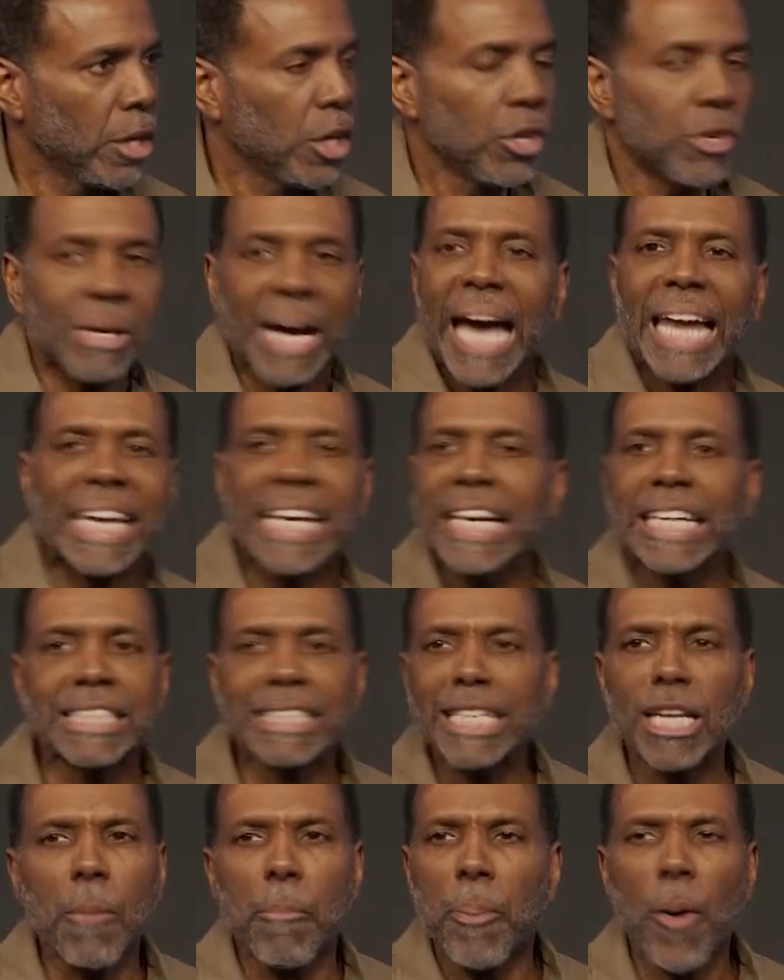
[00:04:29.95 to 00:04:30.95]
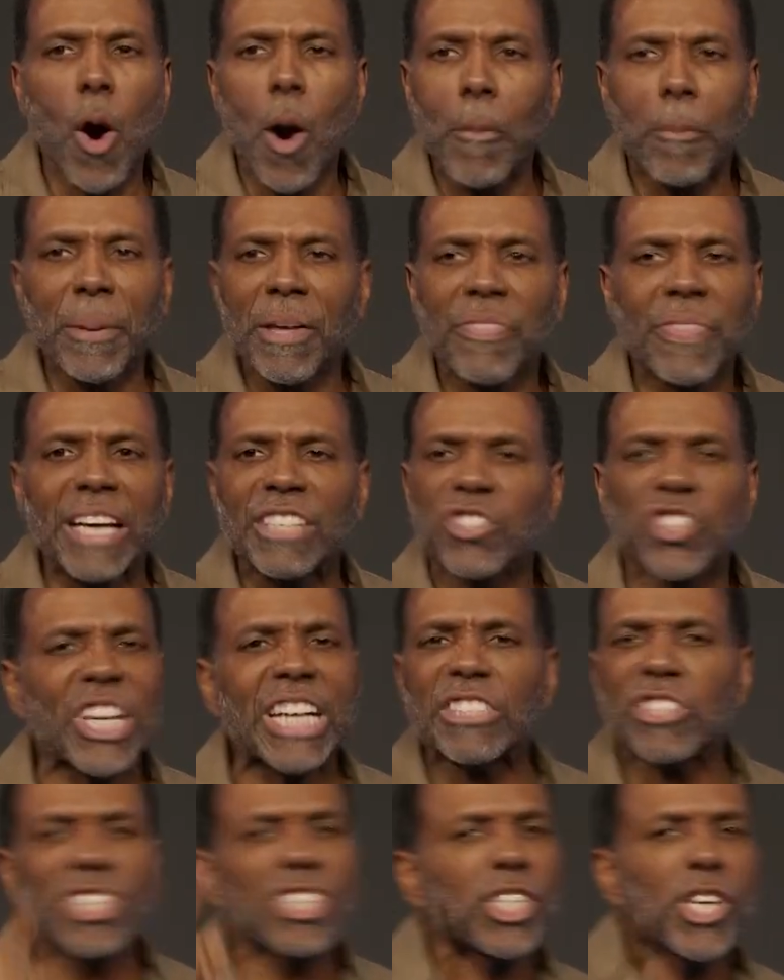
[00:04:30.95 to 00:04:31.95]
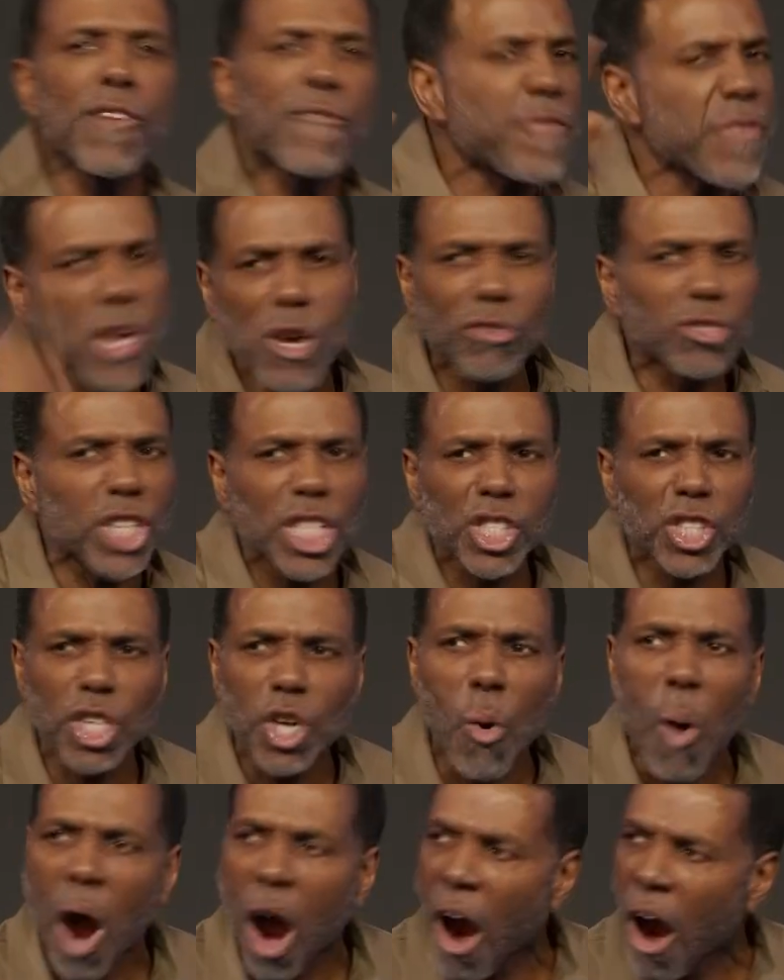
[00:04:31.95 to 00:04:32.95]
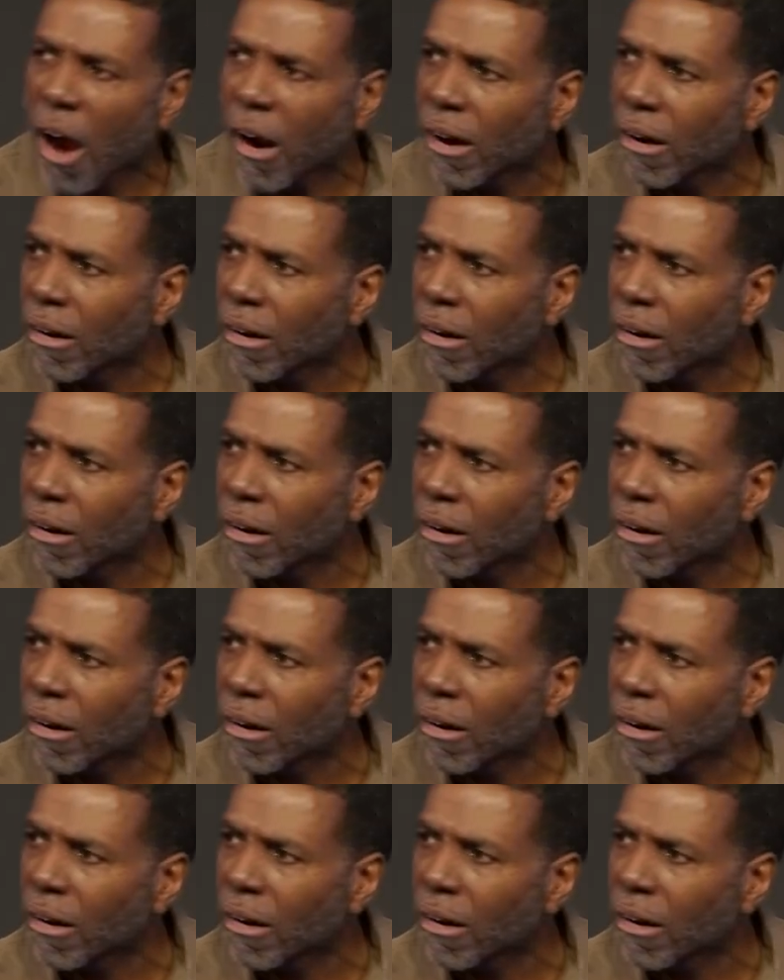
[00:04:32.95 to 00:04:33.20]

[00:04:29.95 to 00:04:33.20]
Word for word: You got leaders in the pulpit that's just as confused as you are.